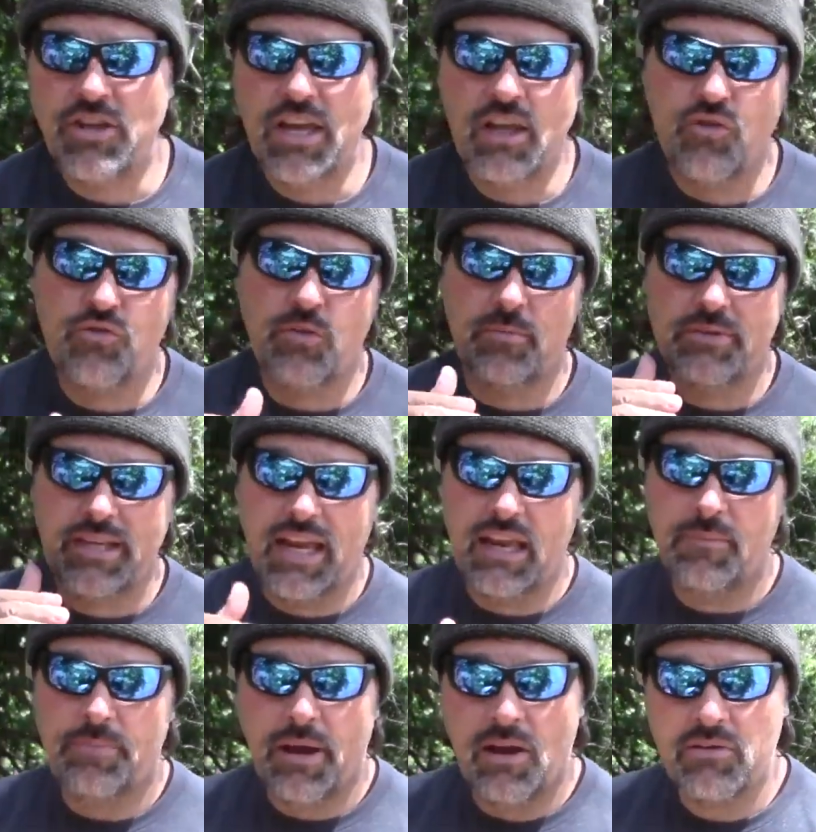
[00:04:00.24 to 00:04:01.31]
changed from
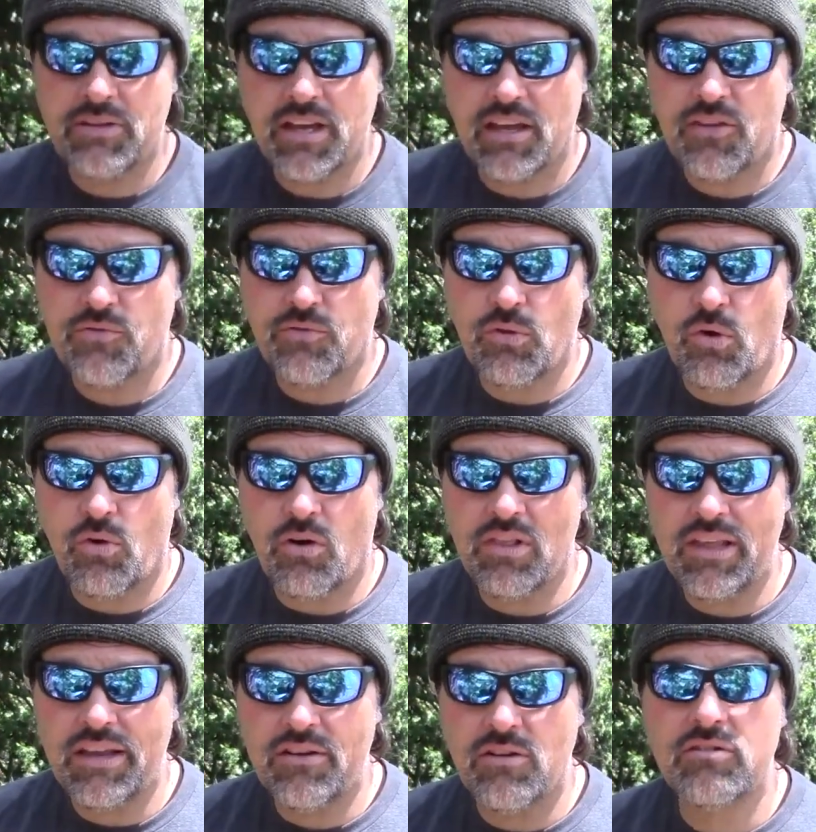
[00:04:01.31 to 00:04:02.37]
ten pound test
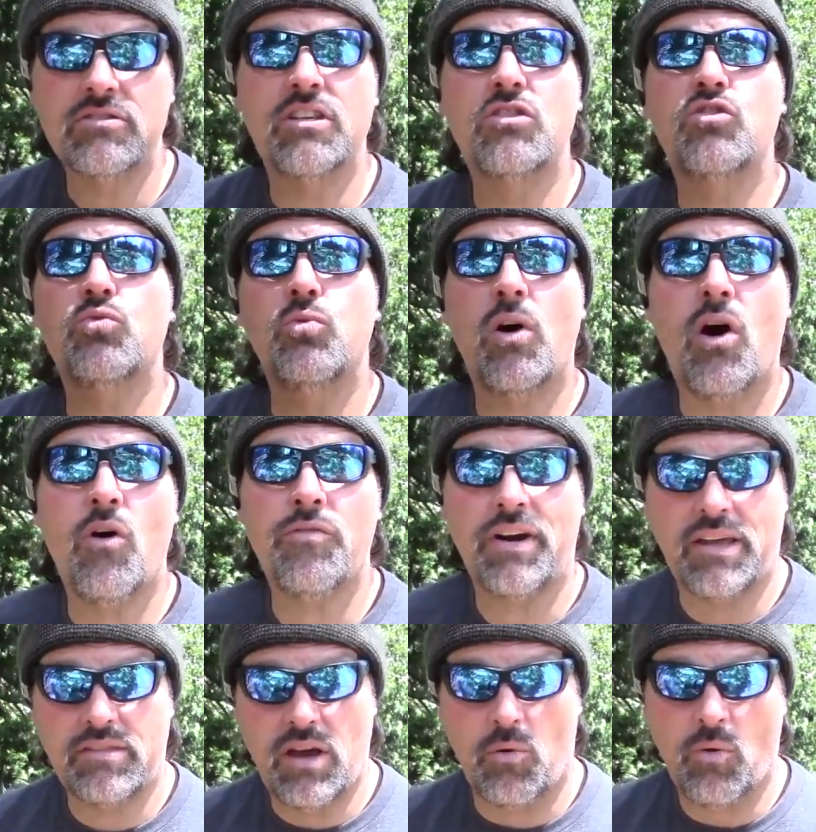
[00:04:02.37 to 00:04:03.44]
fluoroliter to twelve,
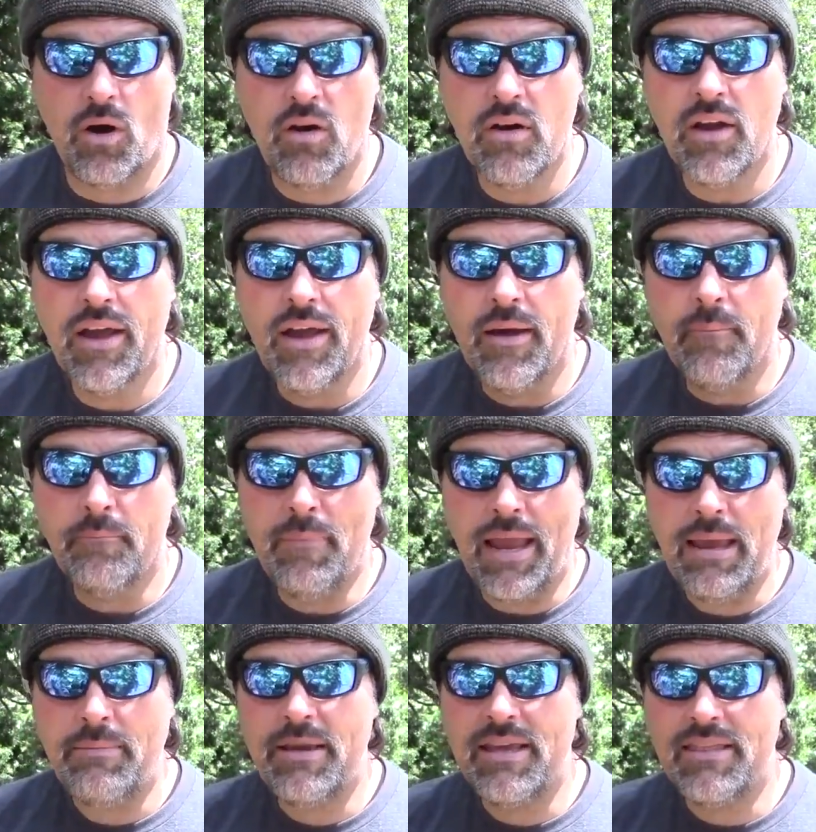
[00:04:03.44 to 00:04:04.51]
and I thought, well,
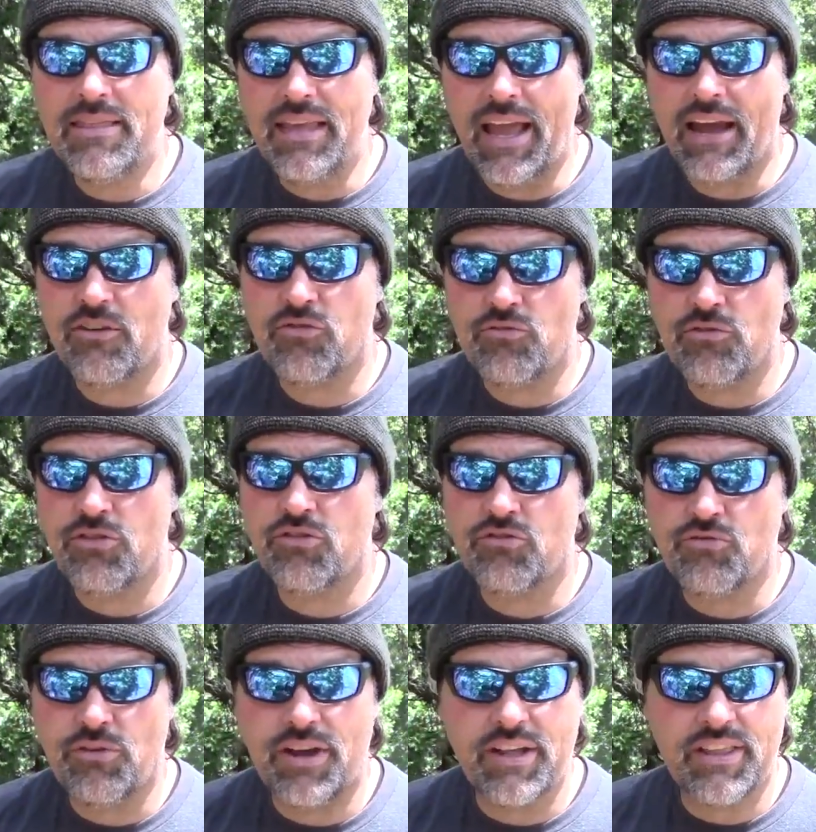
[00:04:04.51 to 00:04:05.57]
maybe the extra
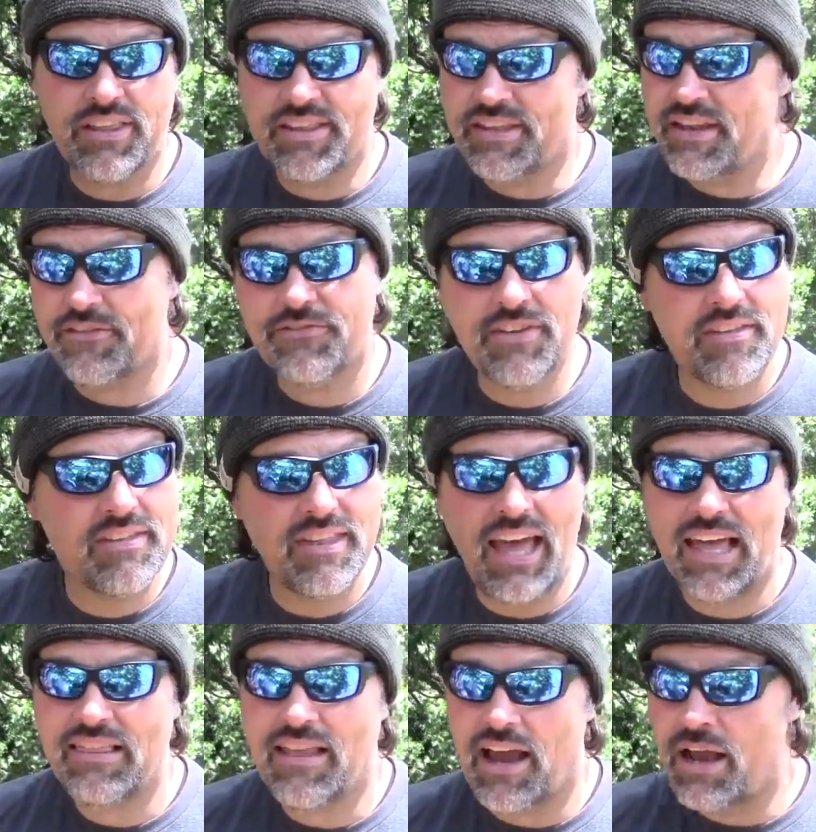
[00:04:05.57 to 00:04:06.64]
strength, stiffness of
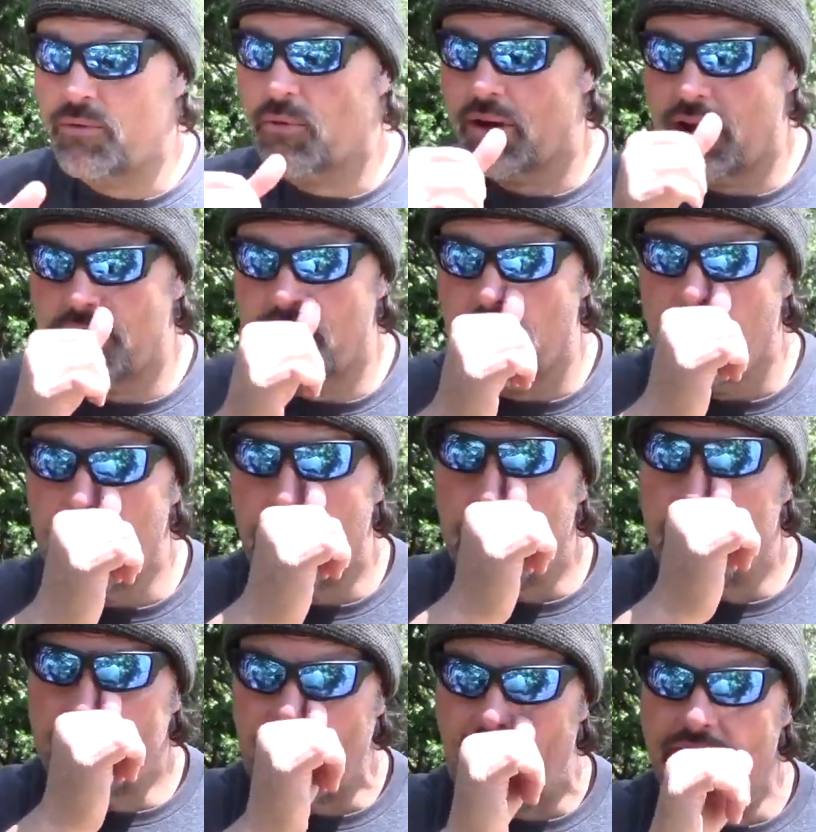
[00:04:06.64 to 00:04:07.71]
that line, whatever,
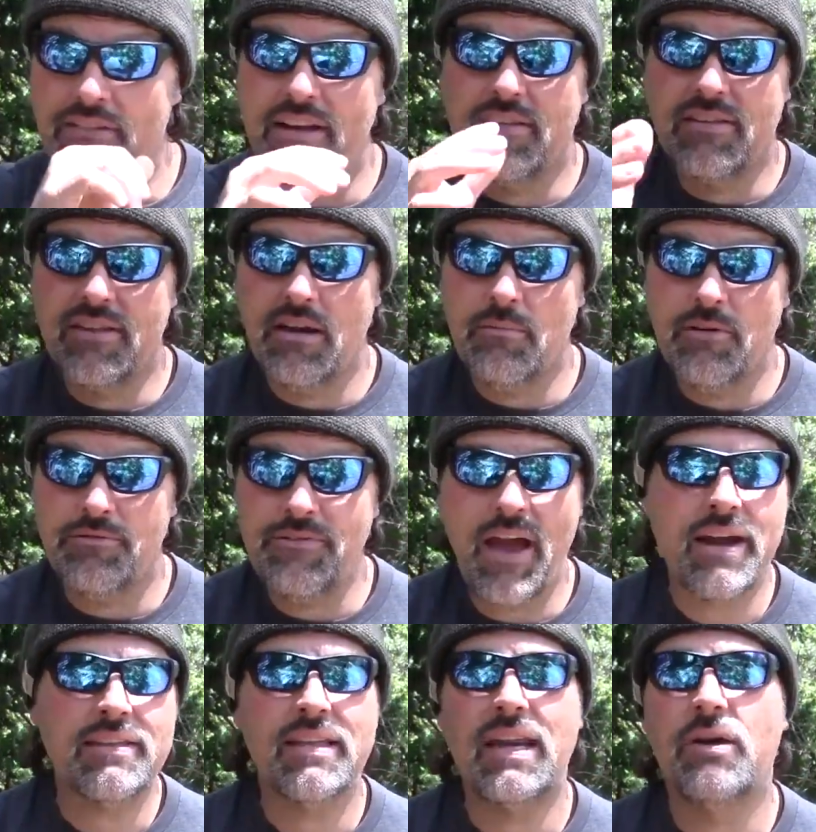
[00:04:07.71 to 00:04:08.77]
is having some
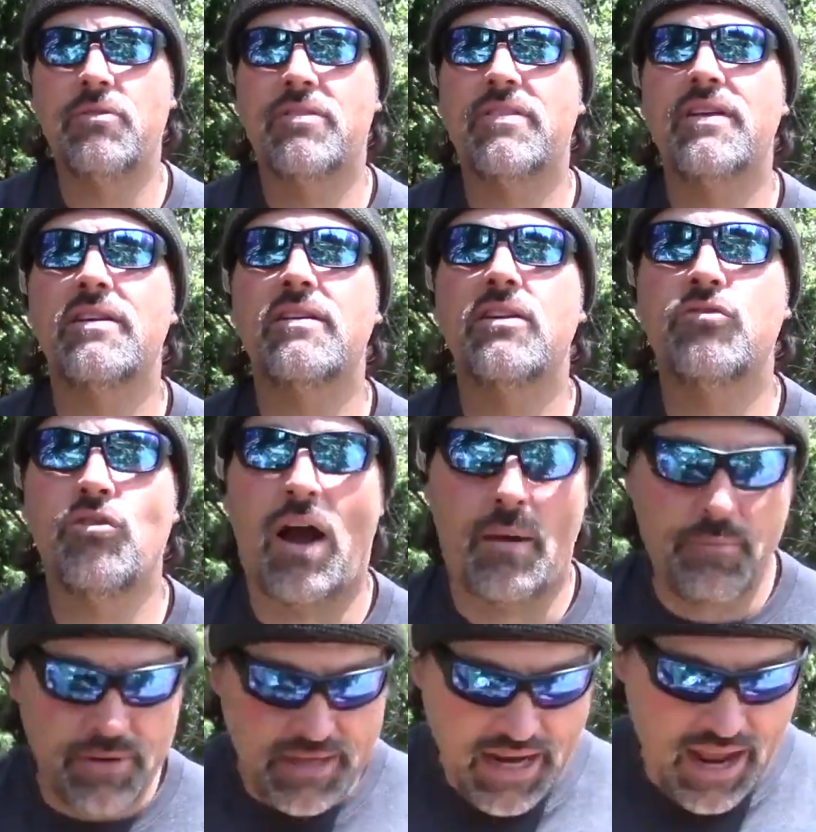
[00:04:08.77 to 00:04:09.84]
effect, and I was thinking of
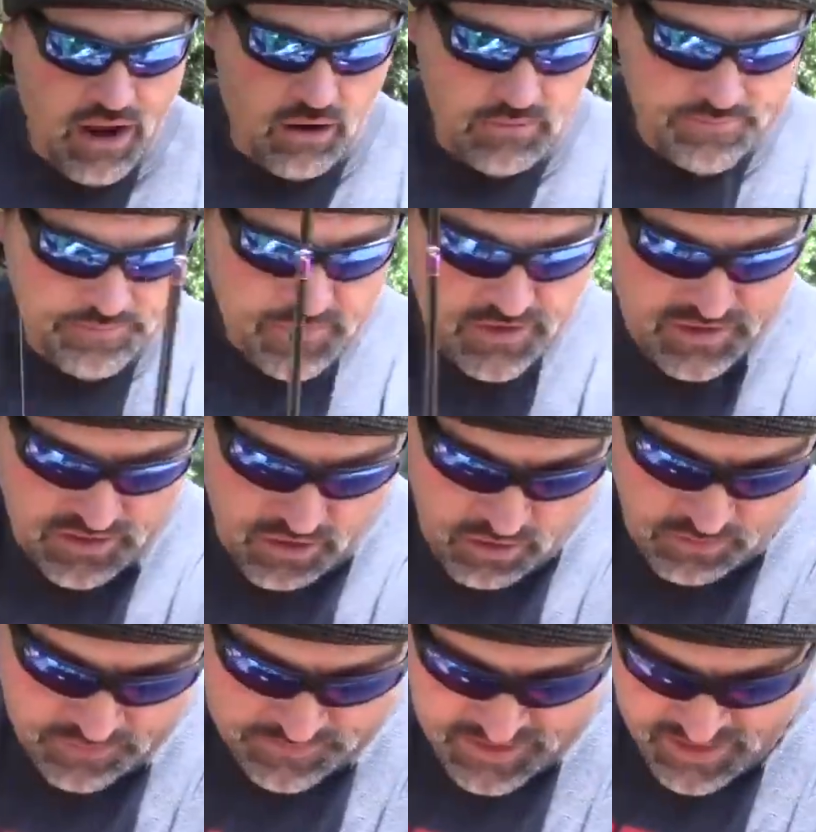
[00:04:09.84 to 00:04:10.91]
dropping down.
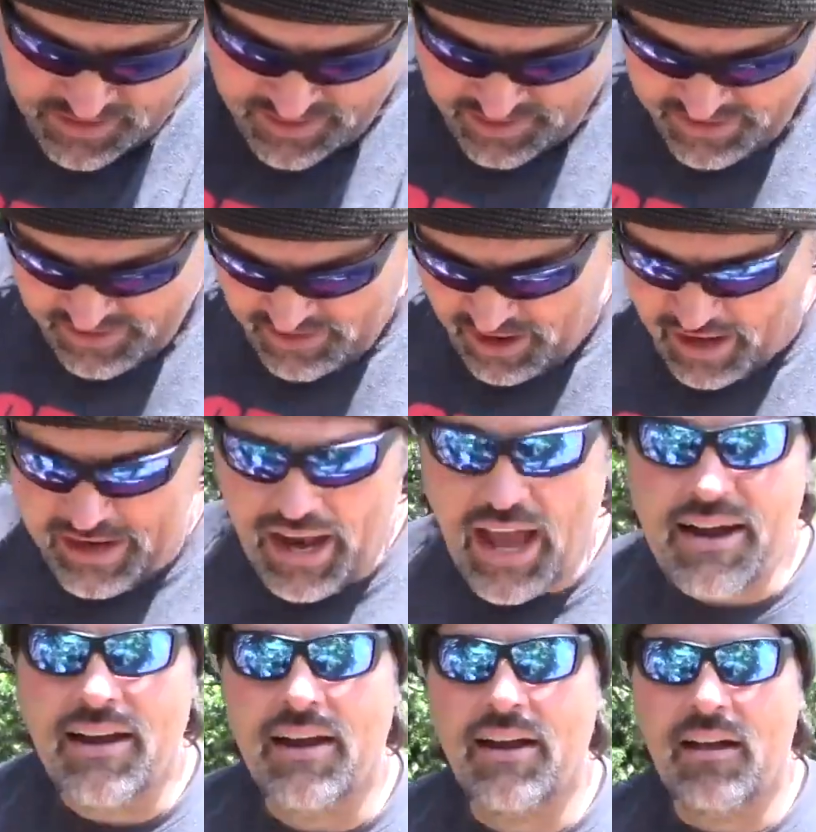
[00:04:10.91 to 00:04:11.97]
So,
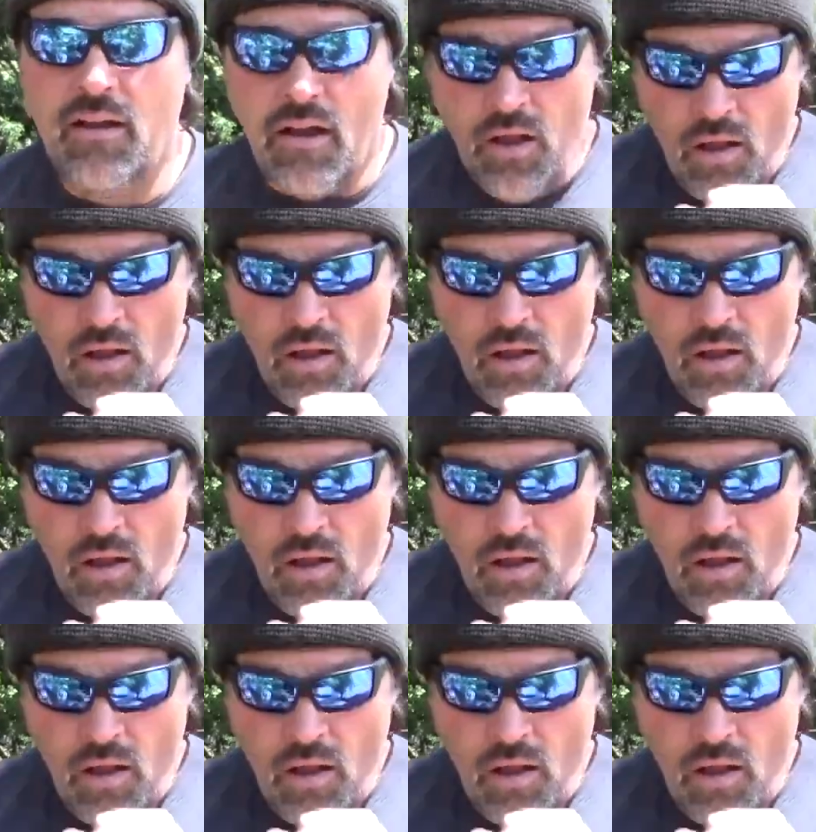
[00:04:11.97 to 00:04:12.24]
got a...